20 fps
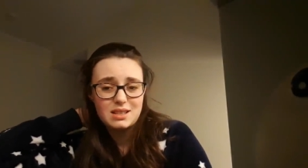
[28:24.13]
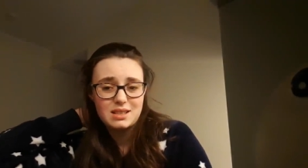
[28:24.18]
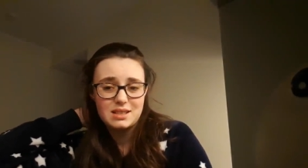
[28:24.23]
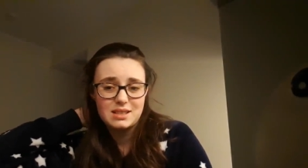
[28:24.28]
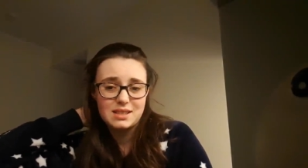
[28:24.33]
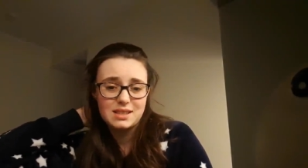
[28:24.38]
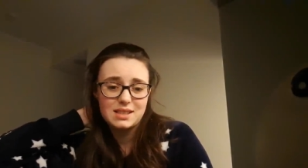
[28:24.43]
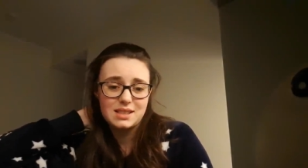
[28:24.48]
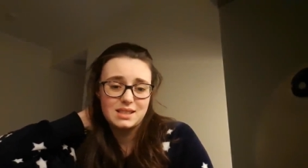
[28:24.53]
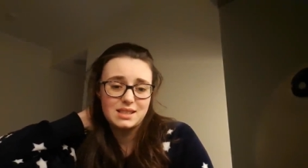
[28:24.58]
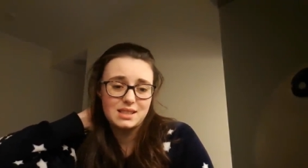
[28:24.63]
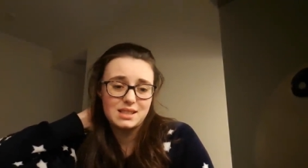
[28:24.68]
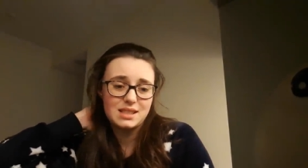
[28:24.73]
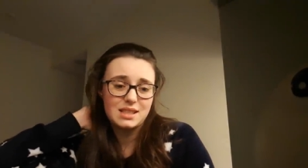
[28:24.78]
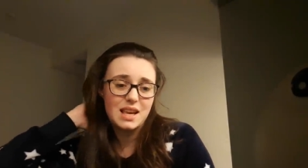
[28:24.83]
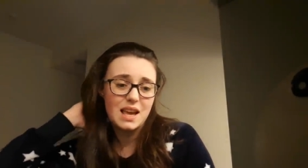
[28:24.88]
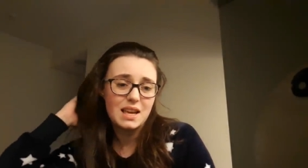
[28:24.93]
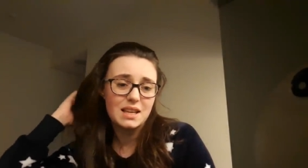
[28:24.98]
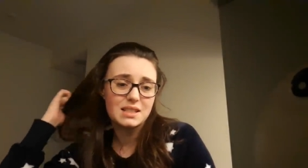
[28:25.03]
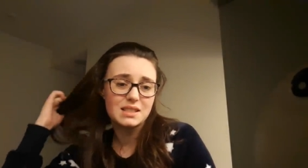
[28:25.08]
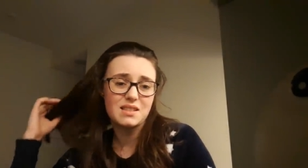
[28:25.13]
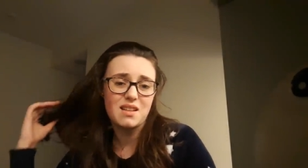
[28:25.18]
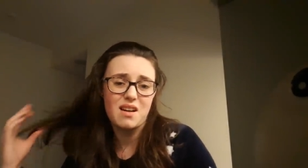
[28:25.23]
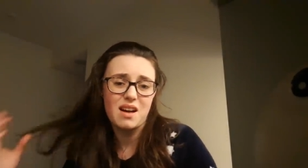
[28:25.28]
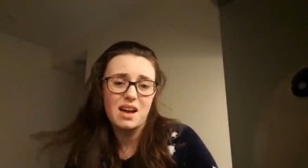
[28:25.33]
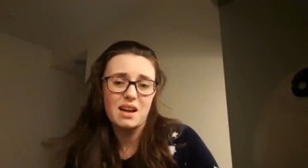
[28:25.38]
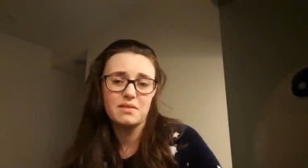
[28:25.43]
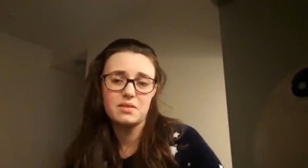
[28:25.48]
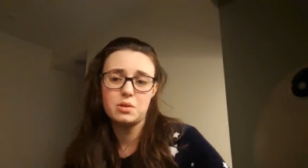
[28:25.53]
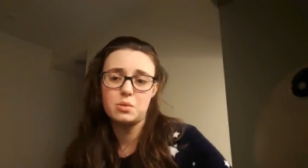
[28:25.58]
six that I
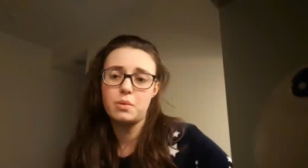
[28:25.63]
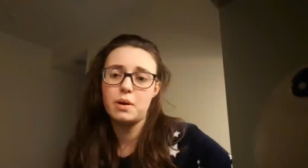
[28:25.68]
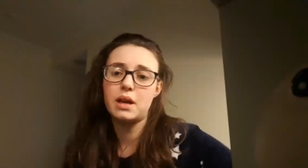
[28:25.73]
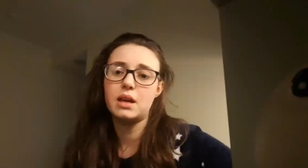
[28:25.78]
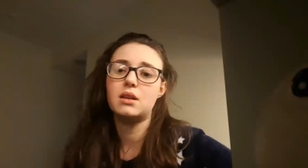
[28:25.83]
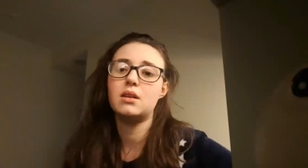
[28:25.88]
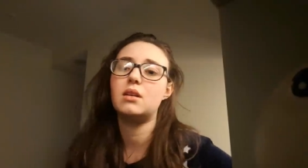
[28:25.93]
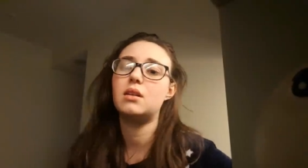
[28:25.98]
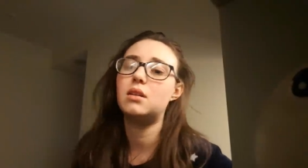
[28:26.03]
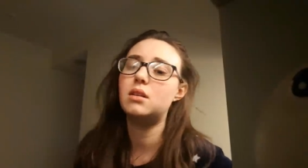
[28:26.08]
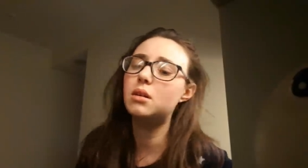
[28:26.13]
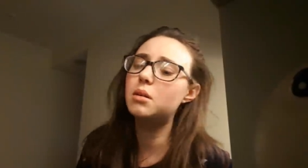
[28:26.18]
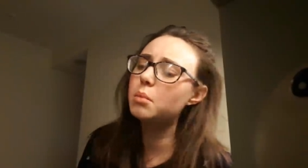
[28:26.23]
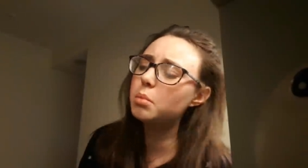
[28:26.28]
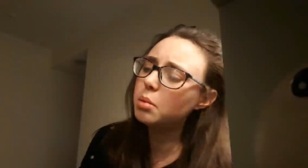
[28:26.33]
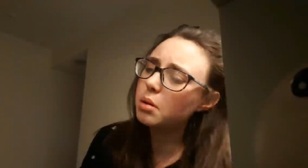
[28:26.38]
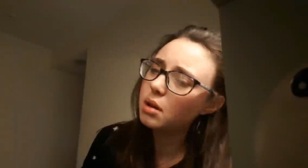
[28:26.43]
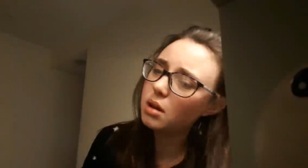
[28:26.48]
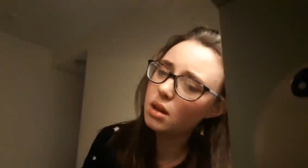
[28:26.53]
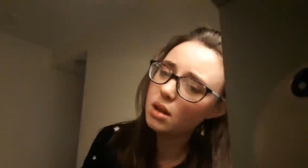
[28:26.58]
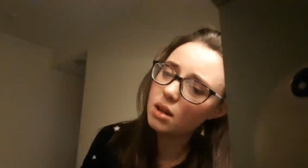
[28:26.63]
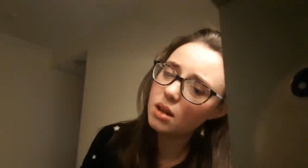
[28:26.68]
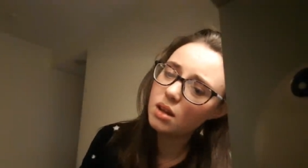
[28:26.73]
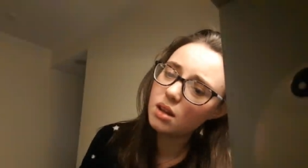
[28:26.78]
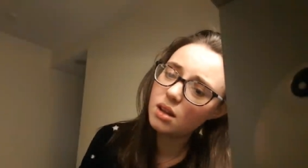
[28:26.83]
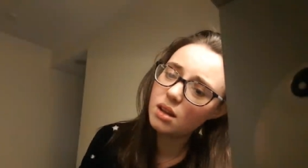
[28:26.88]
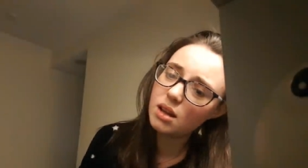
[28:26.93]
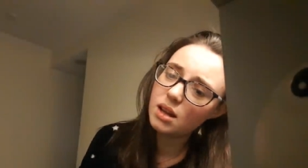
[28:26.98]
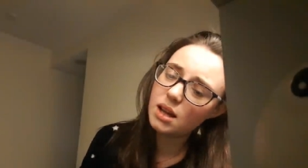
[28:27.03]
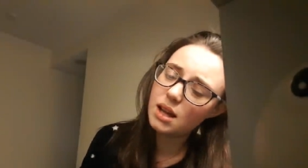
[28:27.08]
have to wake up
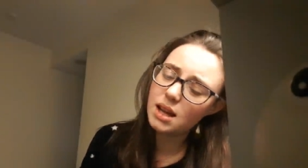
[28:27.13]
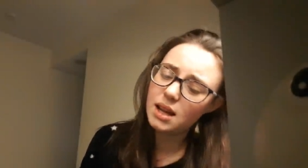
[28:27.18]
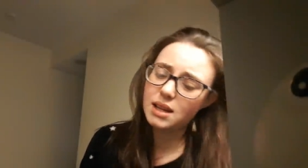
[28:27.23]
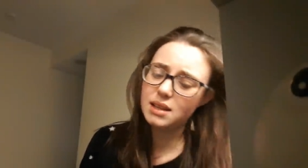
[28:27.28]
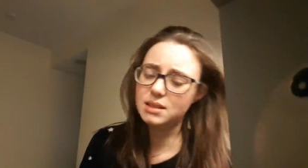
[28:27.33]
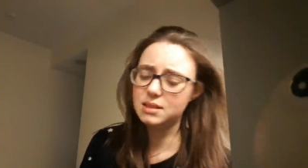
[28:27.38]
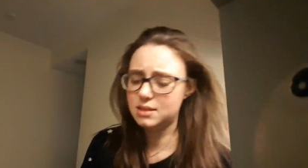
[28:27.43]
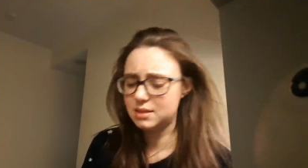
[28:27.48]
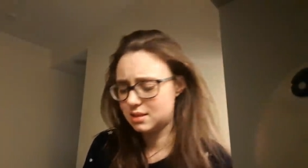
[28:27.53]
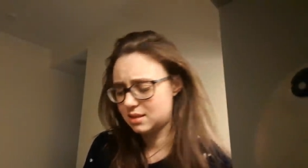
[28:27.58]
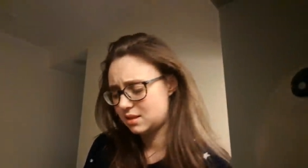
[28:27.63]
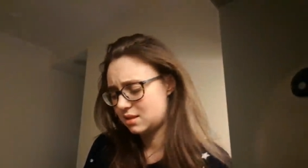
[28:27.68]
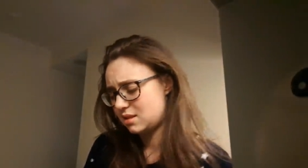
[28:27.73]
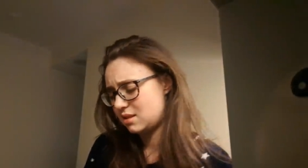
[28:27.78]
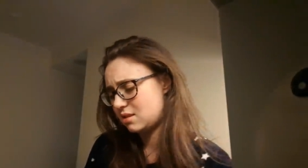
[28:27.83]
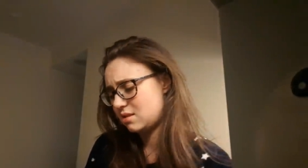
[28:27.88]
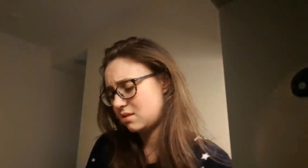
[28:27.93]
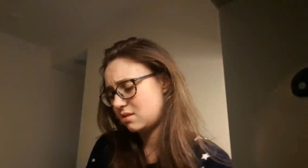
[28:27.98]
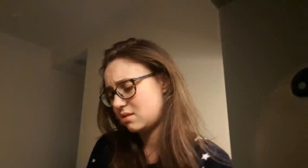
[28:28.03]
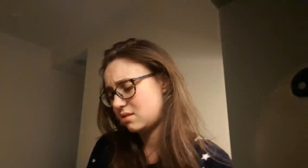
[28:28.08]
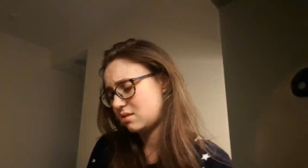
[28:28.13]
and